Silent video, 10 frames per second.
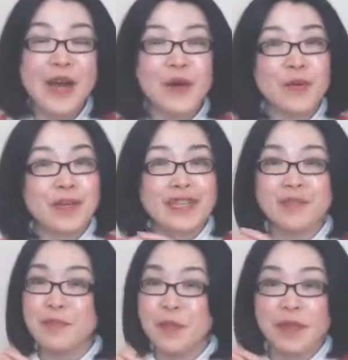or
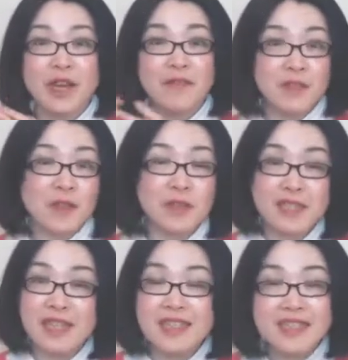maybe a few
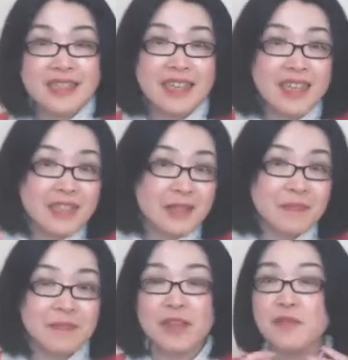sentences,
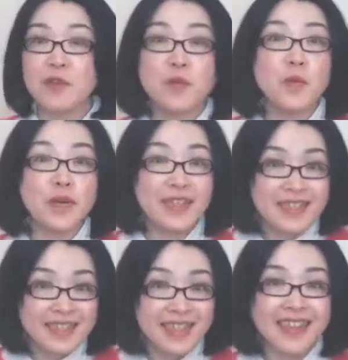a few
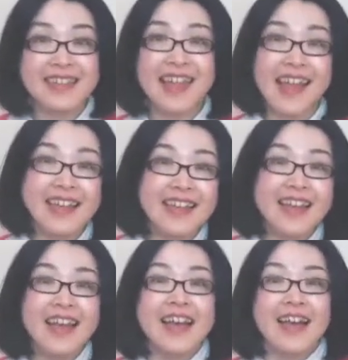words a day,
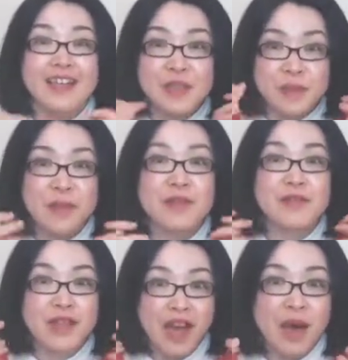and then
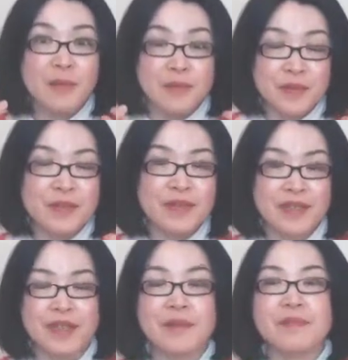build up
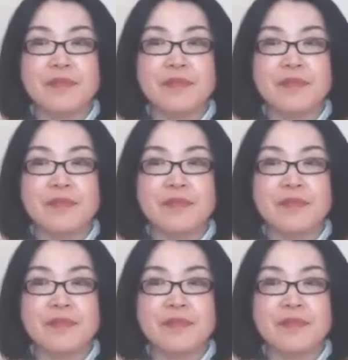your